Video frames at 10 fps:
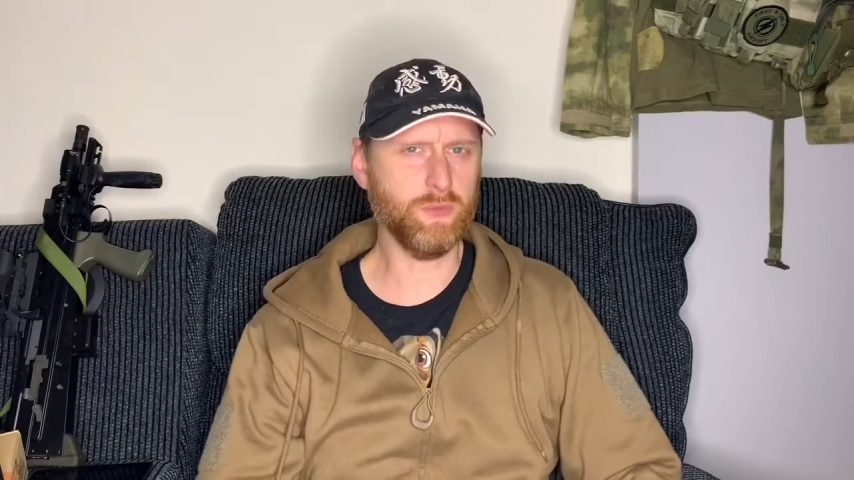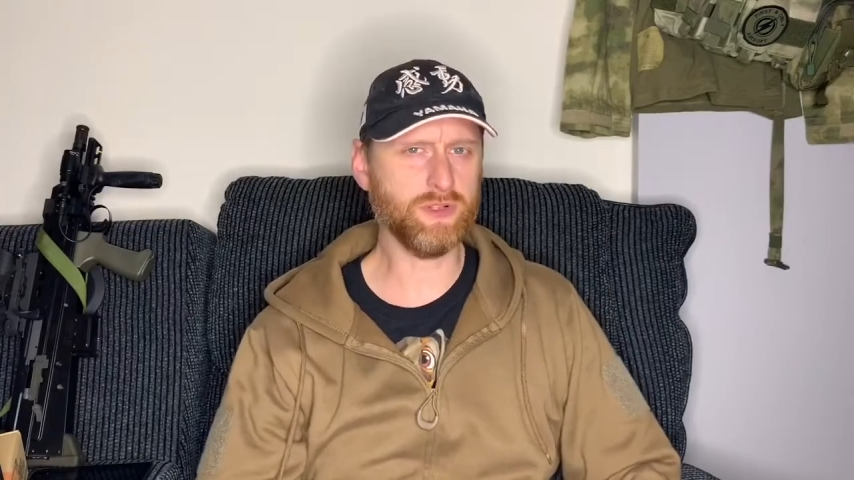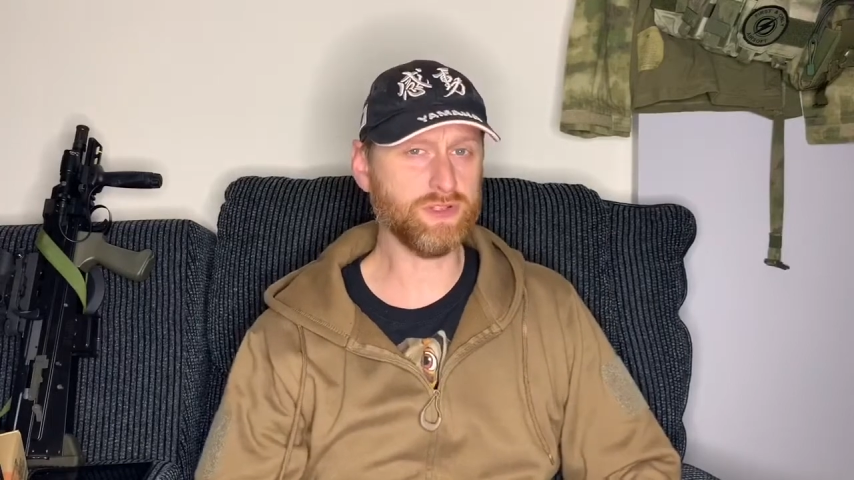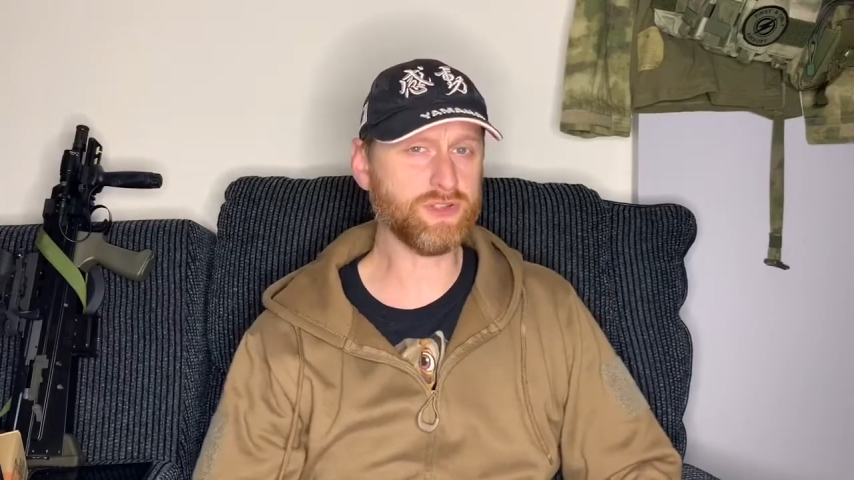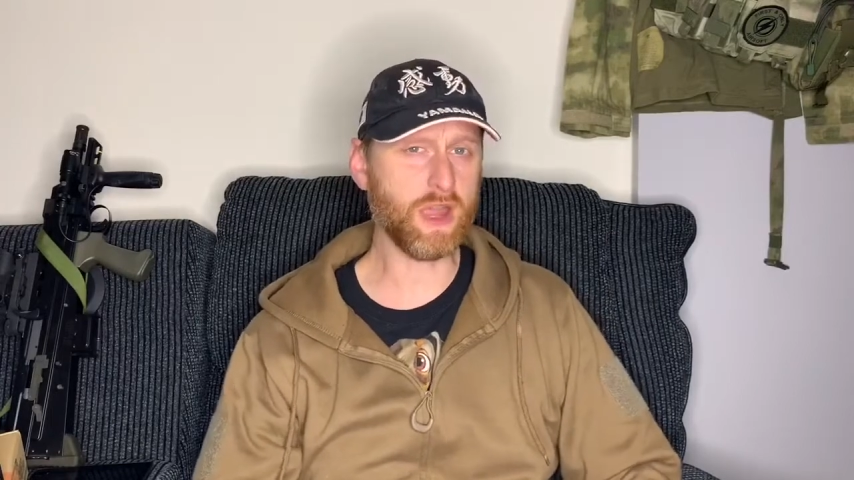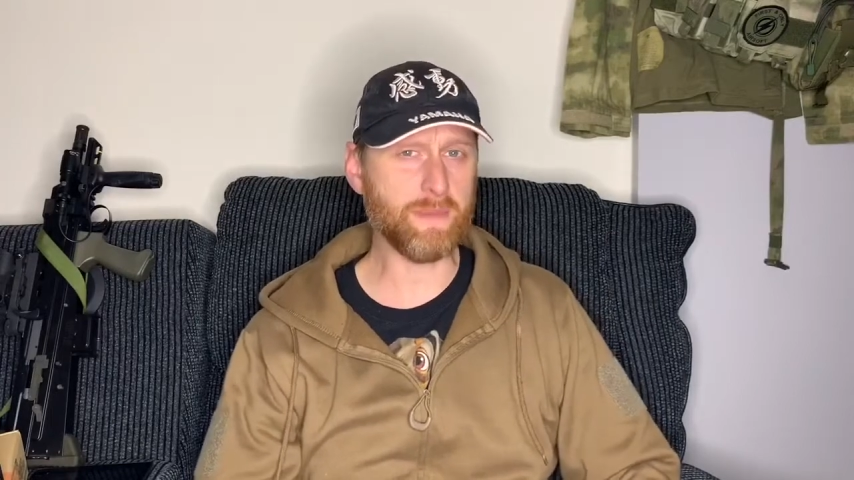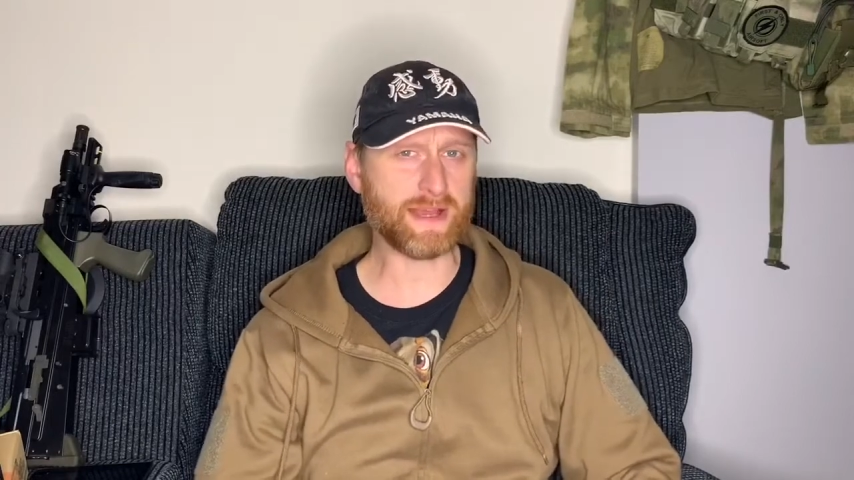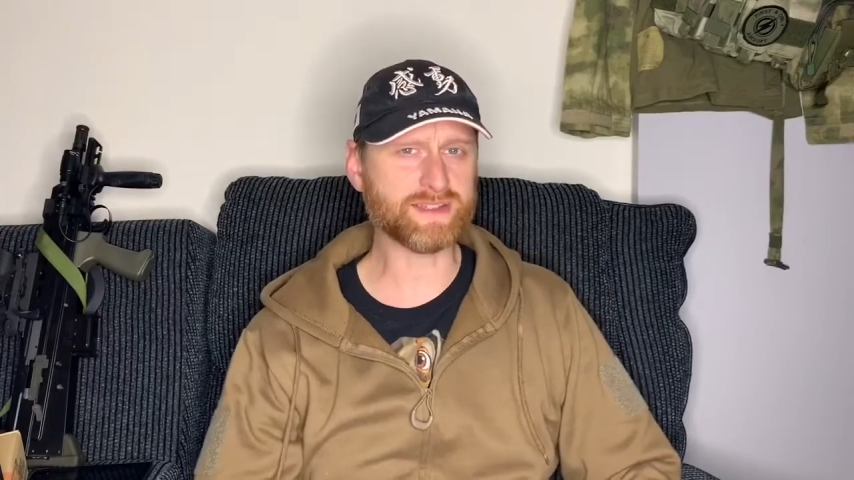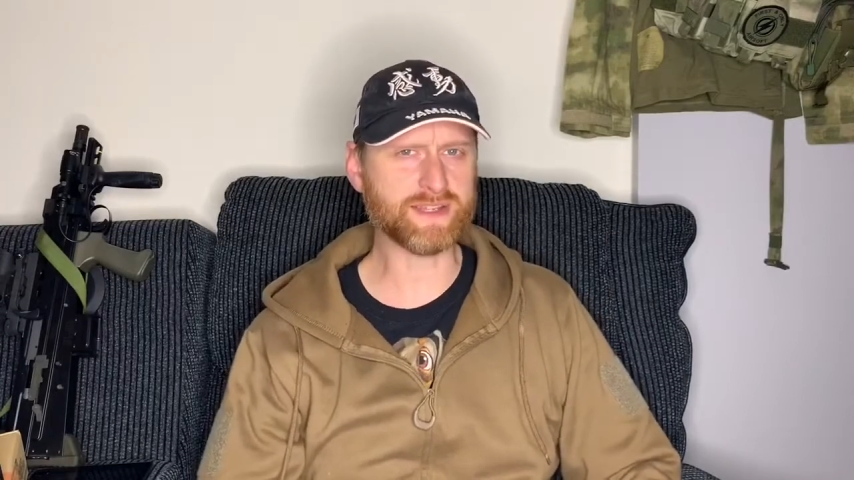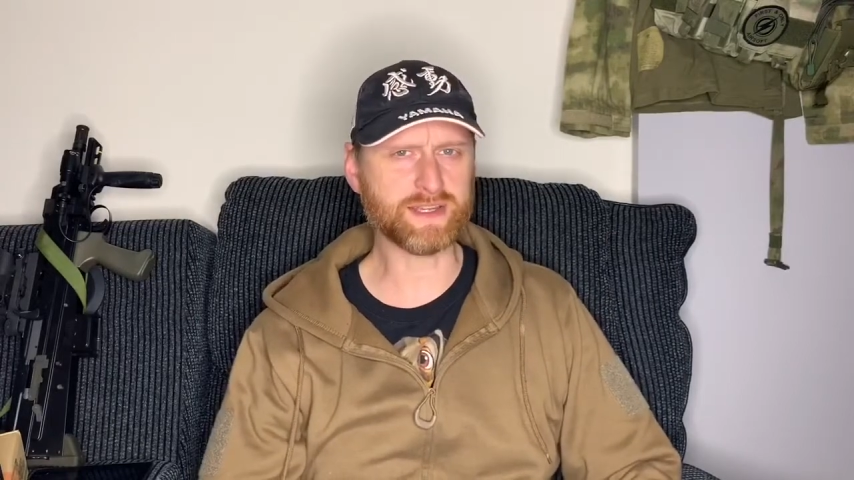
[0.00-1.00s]
We'll just go
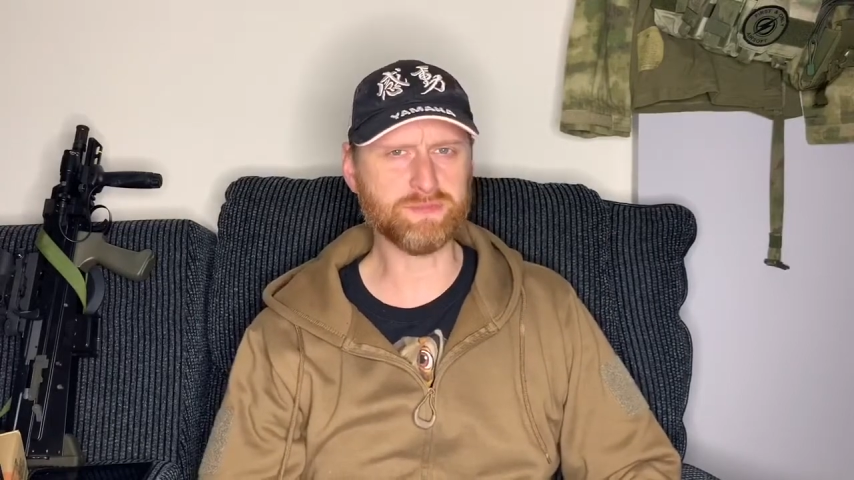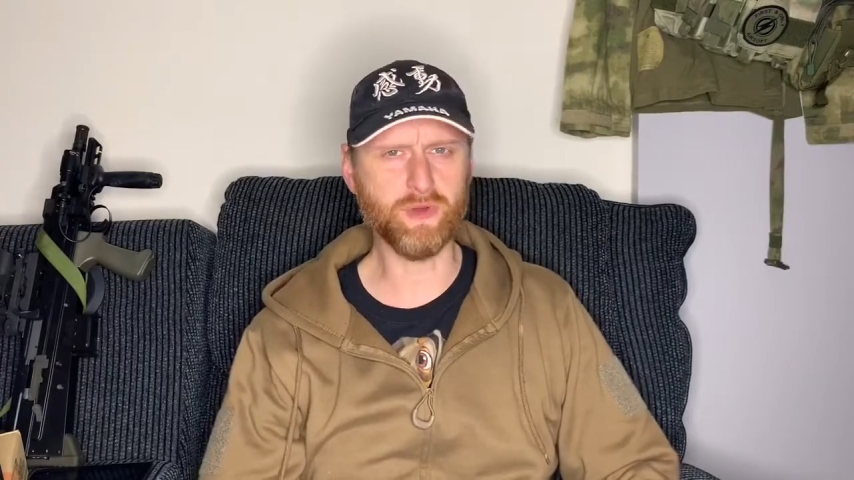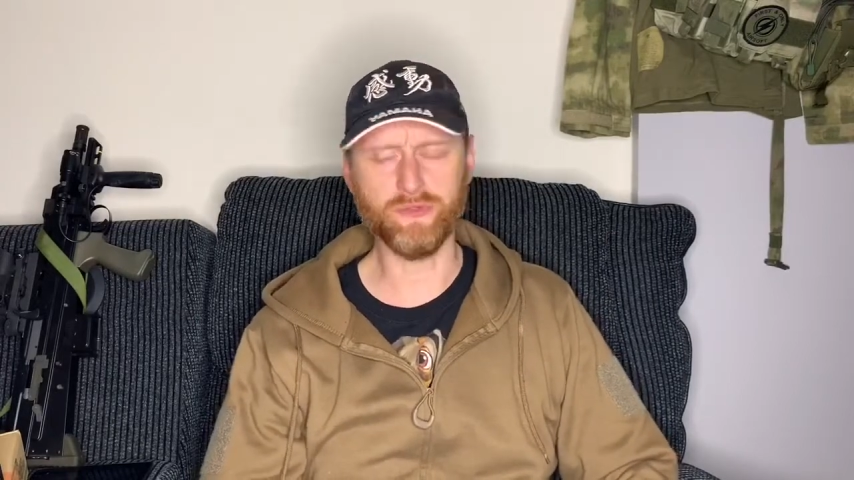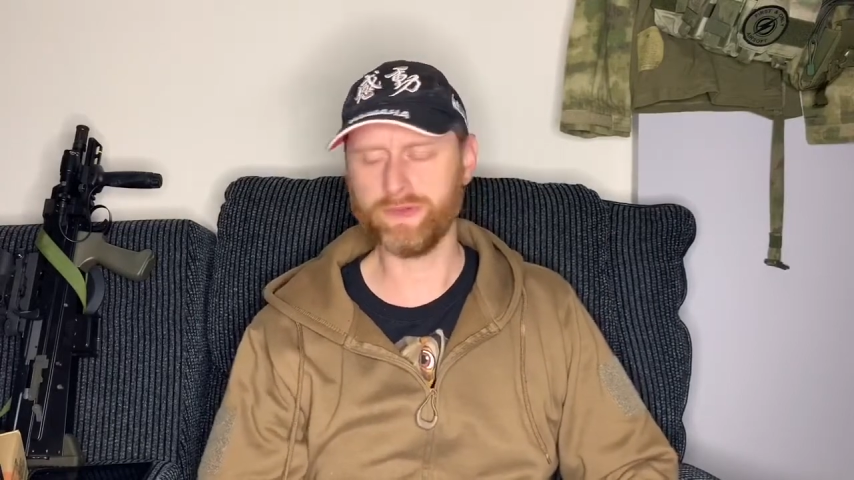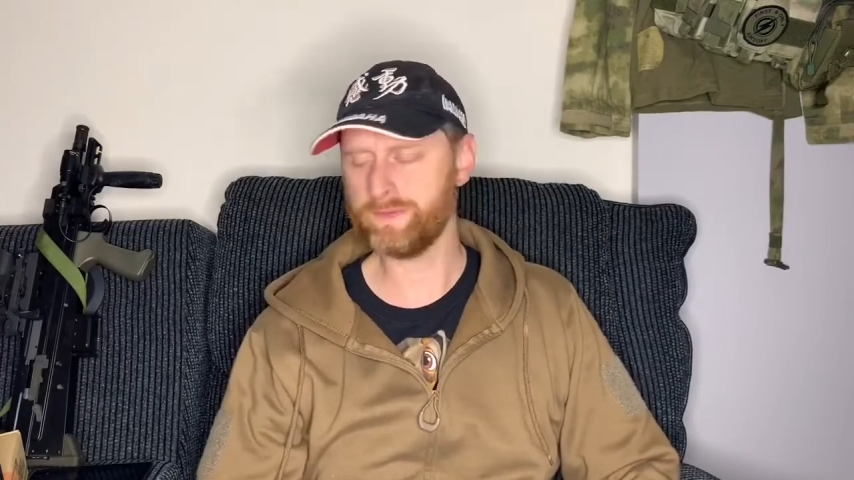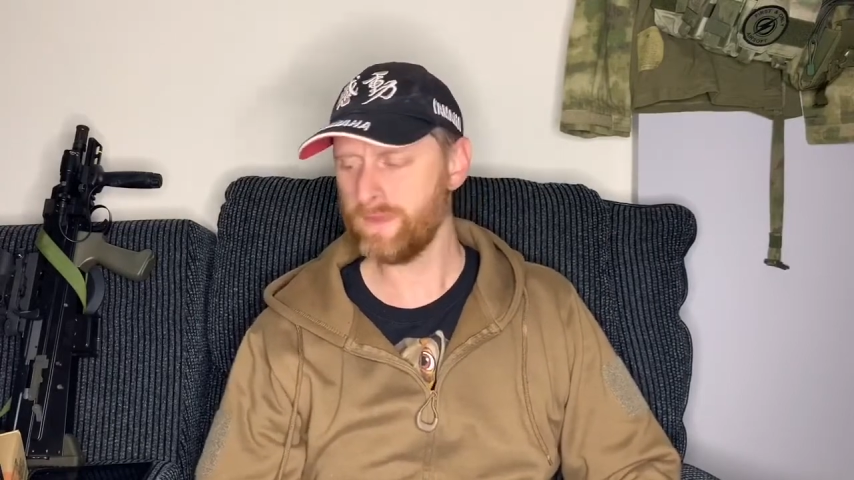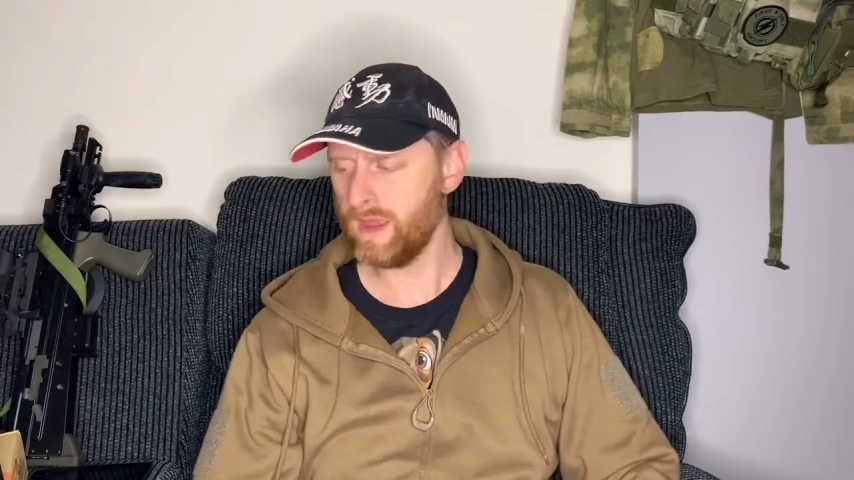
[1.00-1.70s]
back 6 months.